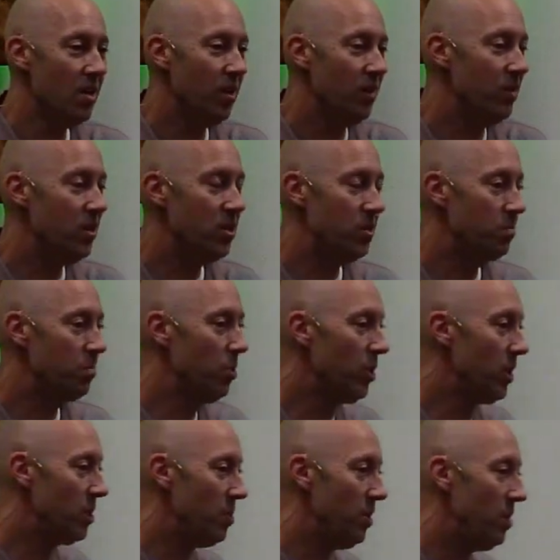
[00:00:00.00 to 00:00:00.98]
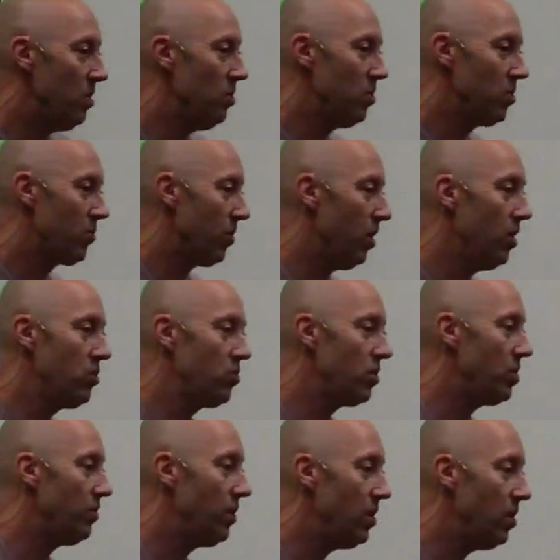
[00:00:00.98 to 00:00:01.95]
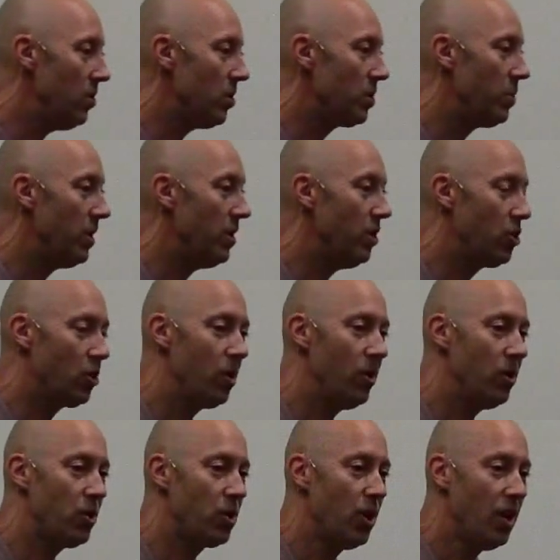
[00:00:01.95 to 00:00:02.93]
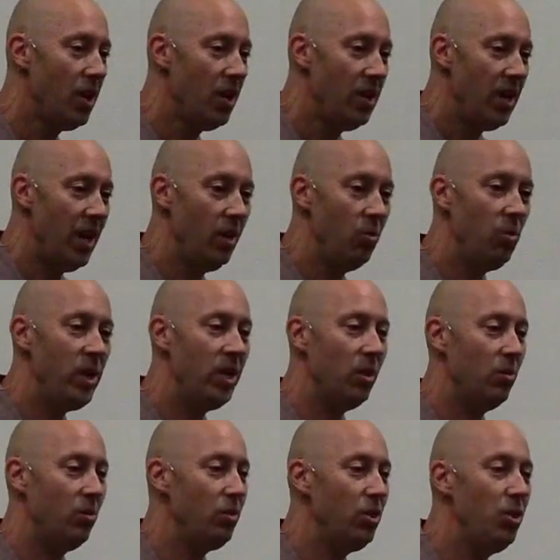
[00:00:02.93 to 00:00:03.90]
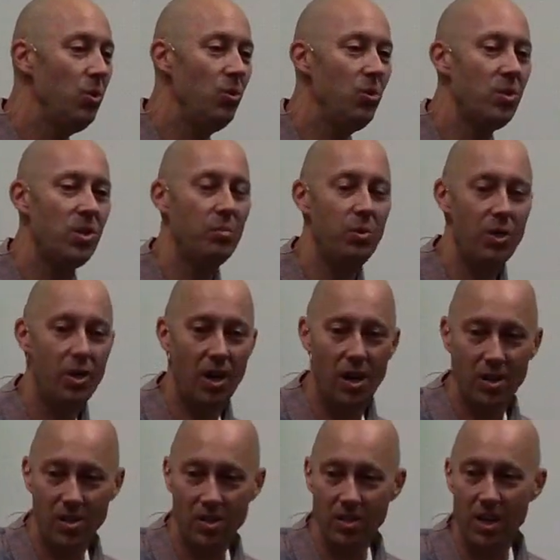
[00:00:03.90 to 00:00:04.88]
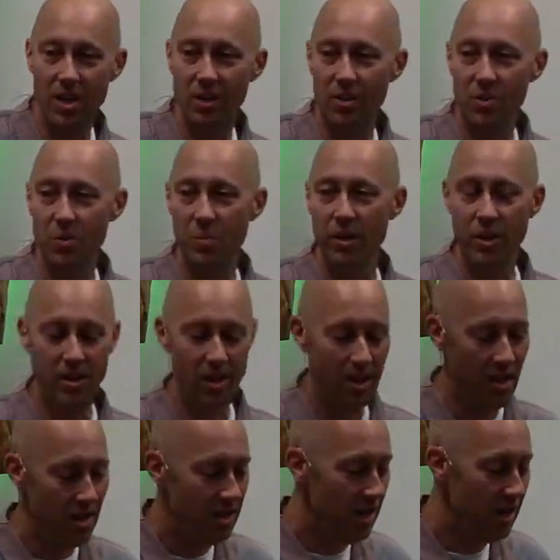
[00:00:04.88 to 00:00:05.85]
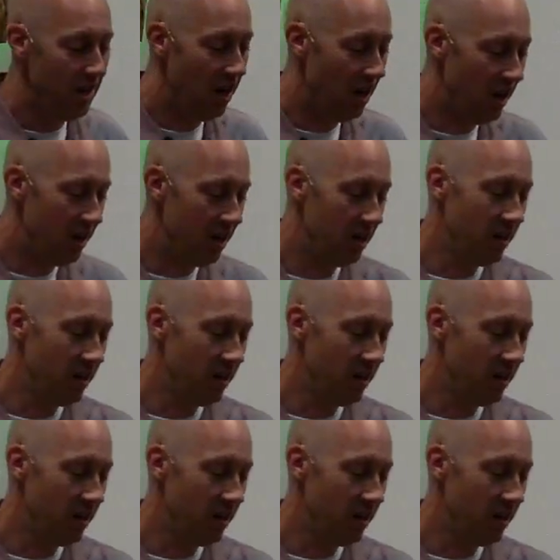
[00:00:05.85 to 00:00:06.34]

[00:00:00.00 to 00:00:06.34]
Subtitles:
This book has been used for hundreds of years by the church, and we don't use the book ourselves, but in our